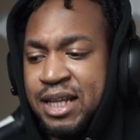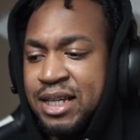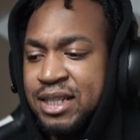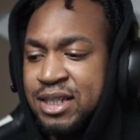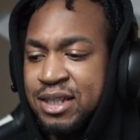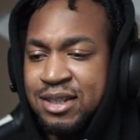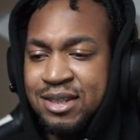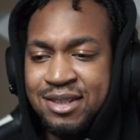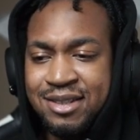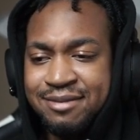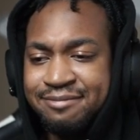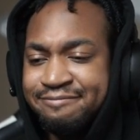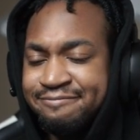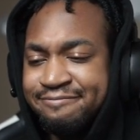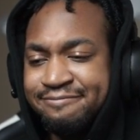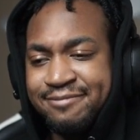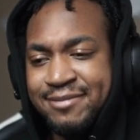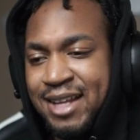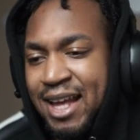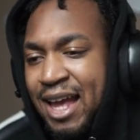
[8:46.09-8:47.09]
This is,
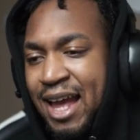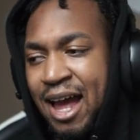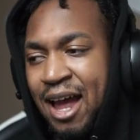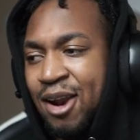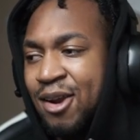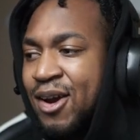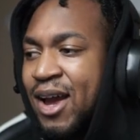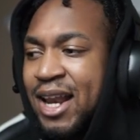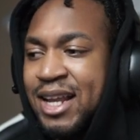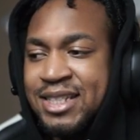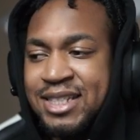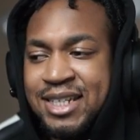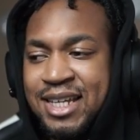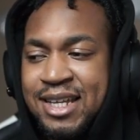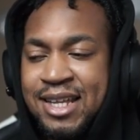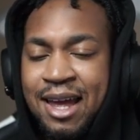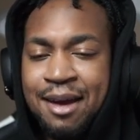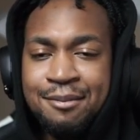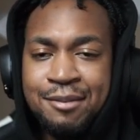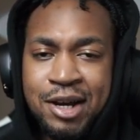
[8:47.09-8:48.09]
I don't gotta say
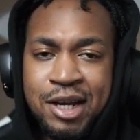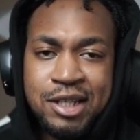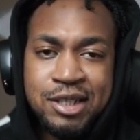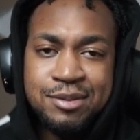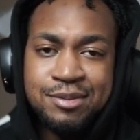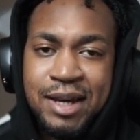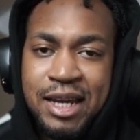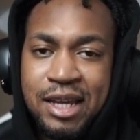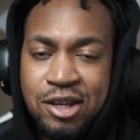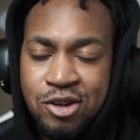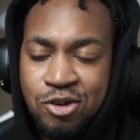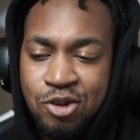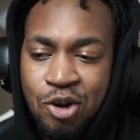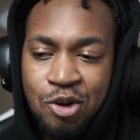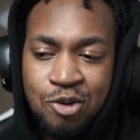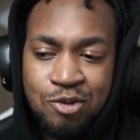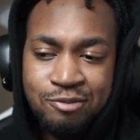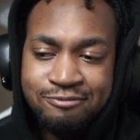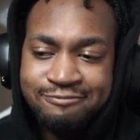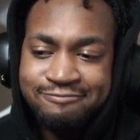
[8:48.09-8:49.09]
that much, man.
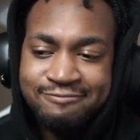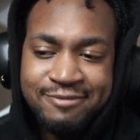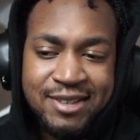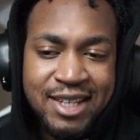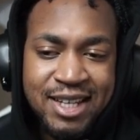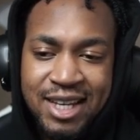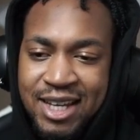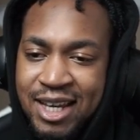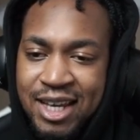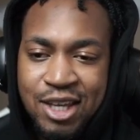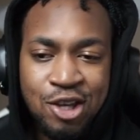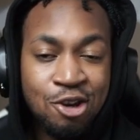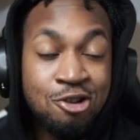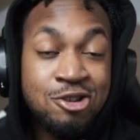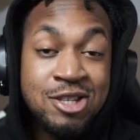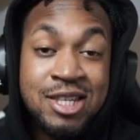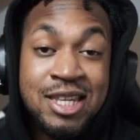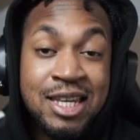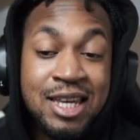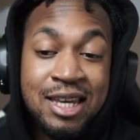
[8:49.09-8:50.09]
You'll
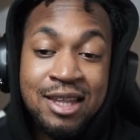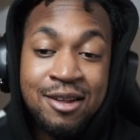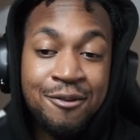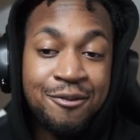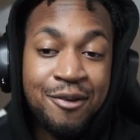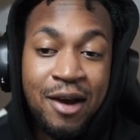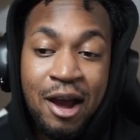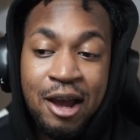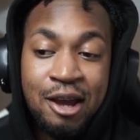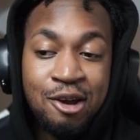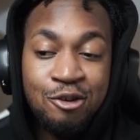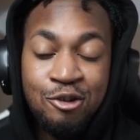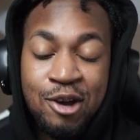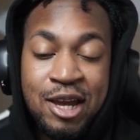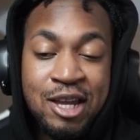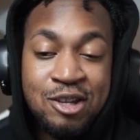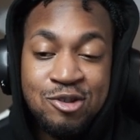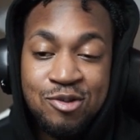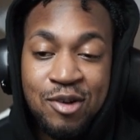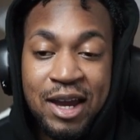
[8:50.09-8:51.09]
see the firing
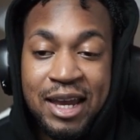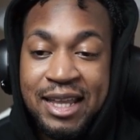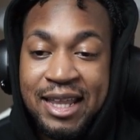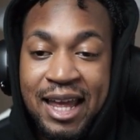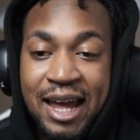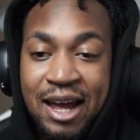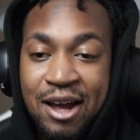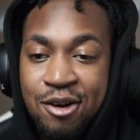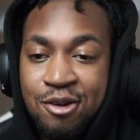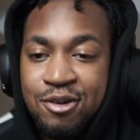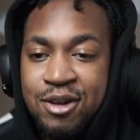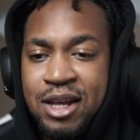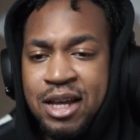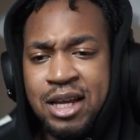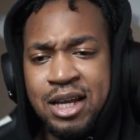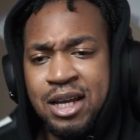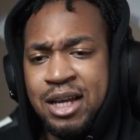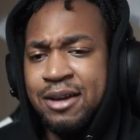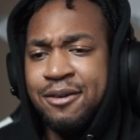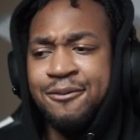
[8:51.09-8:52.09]
range right now.
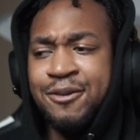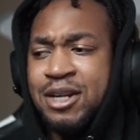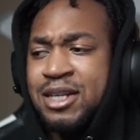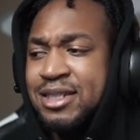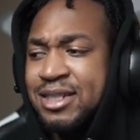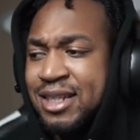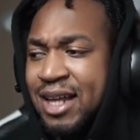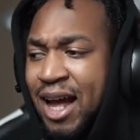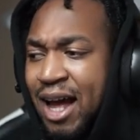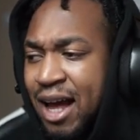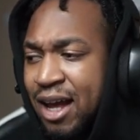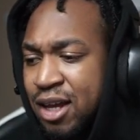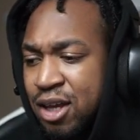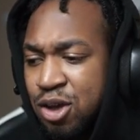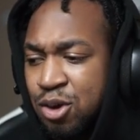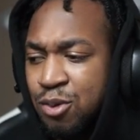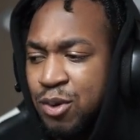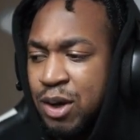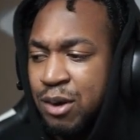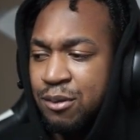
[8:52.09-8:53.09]
For the stock,
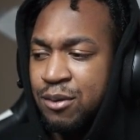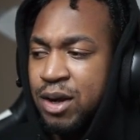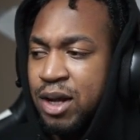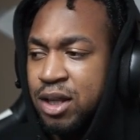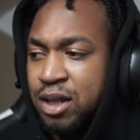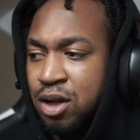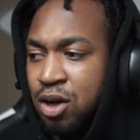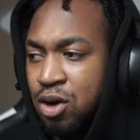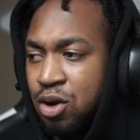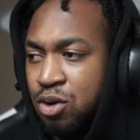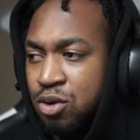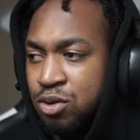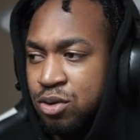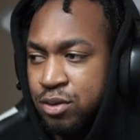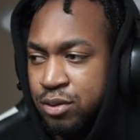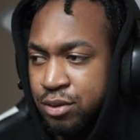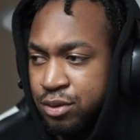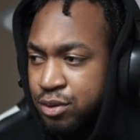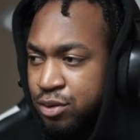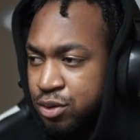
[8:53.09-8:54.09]
you want to run the
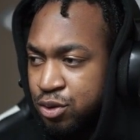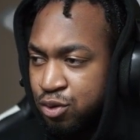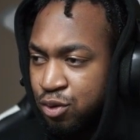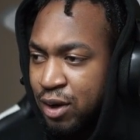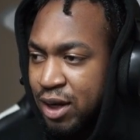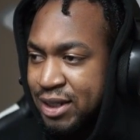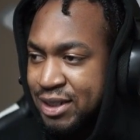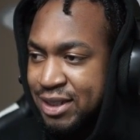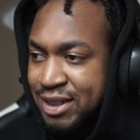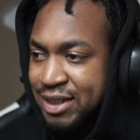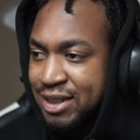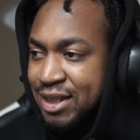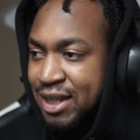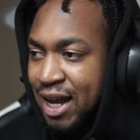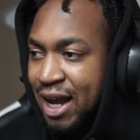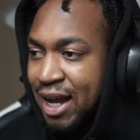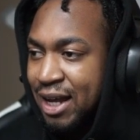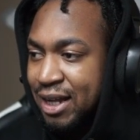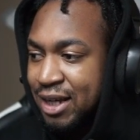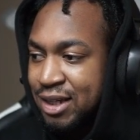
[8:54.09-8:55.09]
old tread
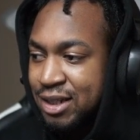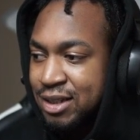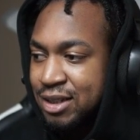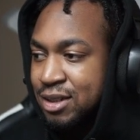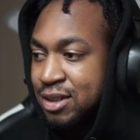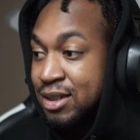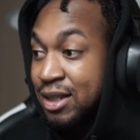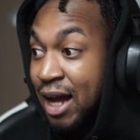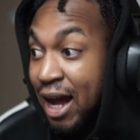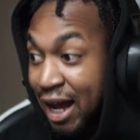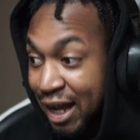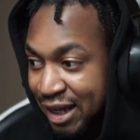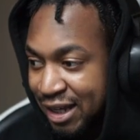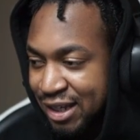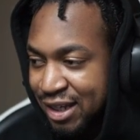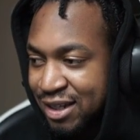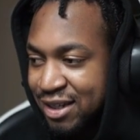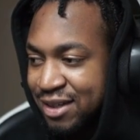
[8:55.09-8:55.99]
stock.